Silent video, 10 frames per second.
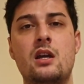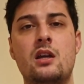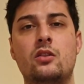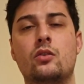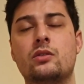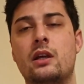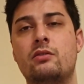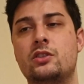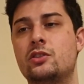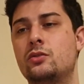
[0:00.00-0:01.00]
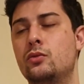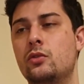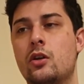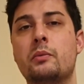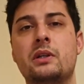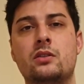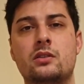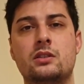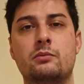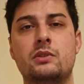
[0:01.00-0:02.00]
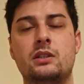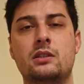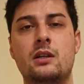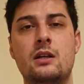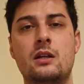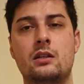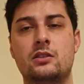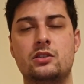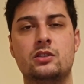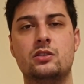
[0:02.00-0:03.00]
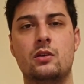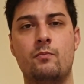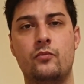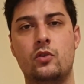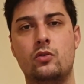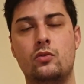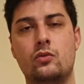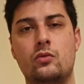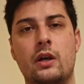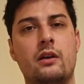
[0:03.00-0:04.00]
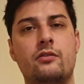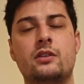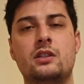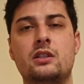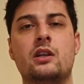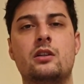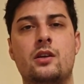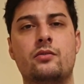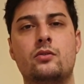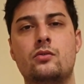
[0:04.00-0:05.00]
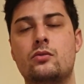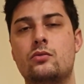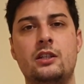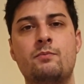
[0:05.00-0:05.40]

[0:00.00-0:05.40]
don't ever just do climate or something, just do everything that you have to do.